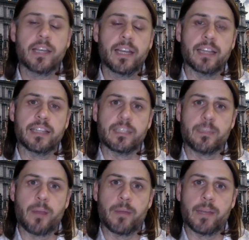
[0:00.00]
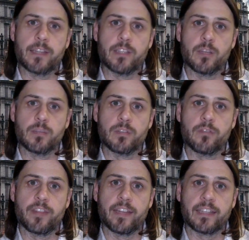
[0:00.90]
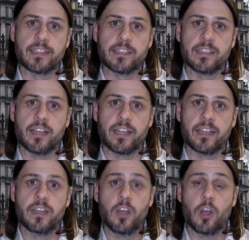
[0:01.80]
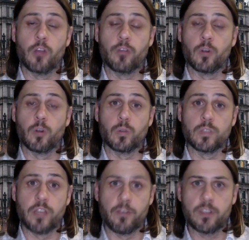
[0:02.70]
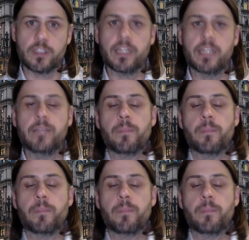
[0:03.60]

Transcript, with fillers: And this may be in terms of things like overall diversity